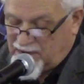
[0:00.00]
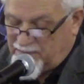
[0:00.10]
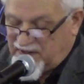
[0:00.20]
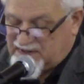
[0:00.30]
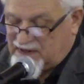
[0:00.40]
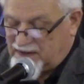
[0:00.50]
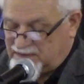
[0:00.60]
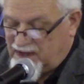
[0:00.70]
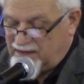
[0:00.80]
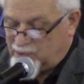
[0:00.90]
the
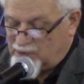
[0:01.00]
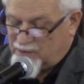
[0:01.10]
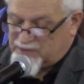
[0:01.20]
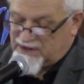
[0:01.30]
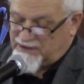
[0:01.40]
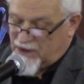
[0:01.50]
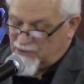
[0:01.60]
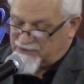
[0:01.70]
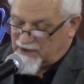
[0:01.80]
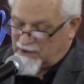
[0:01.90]
bedside table and there was a
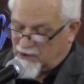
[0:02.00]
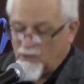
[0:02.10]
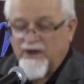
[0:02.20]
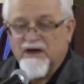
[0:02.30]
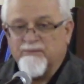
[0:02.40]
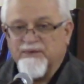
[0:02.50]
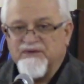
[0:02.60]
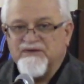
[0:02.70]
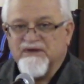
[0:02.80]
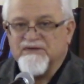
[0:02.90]
note there wake up at
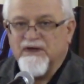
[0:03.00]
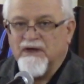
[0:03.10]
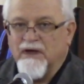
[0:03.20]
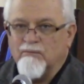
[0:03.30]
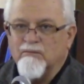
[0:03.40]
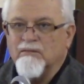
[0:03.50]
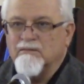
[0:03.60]
6 a.m.